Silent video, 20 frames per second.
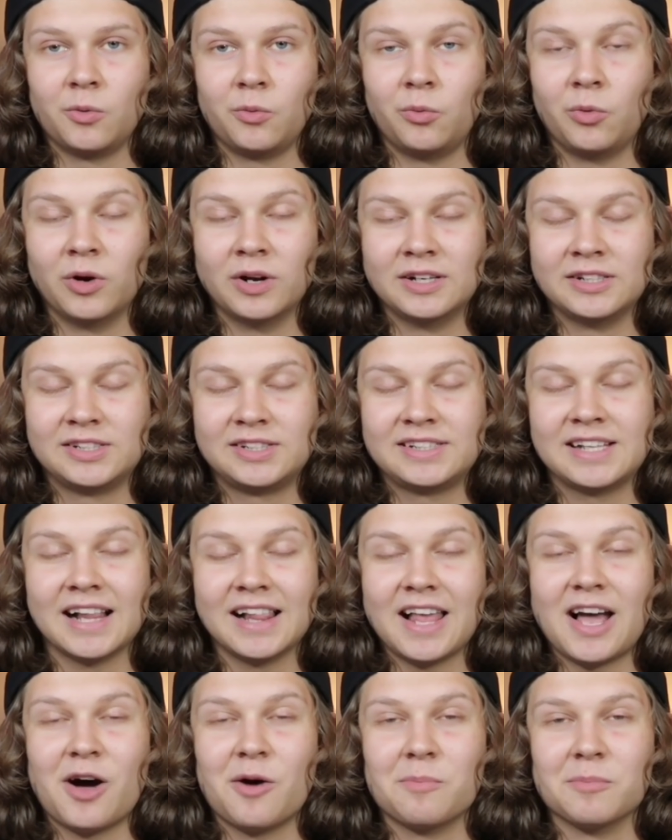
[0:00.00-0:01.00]
would
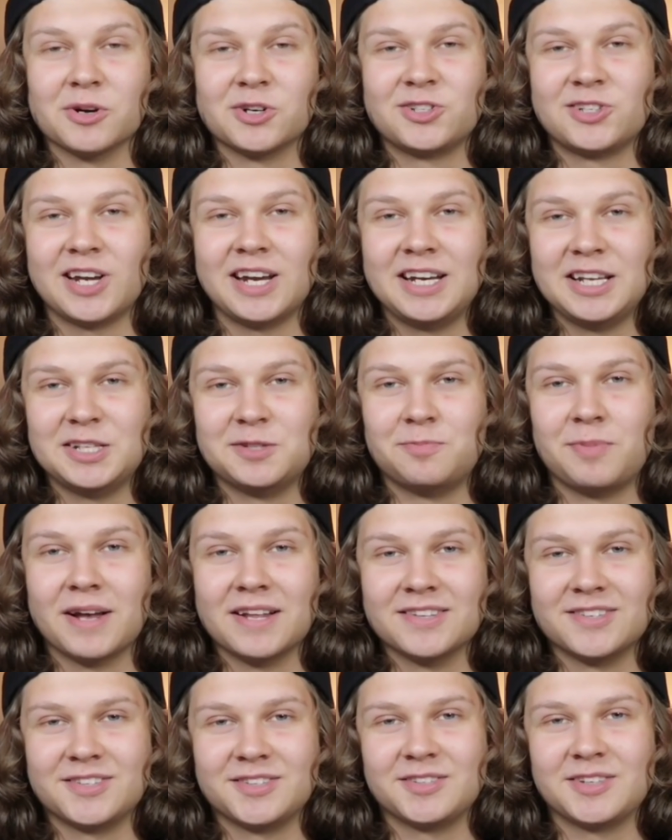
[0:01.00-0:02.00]
sell out
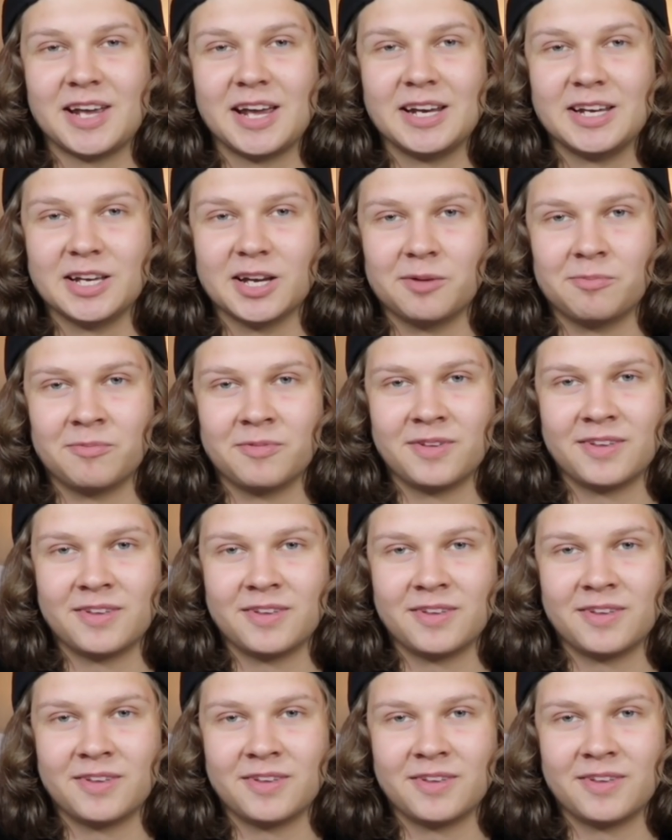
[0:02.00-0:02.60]
Mercedes-Benz Stadium.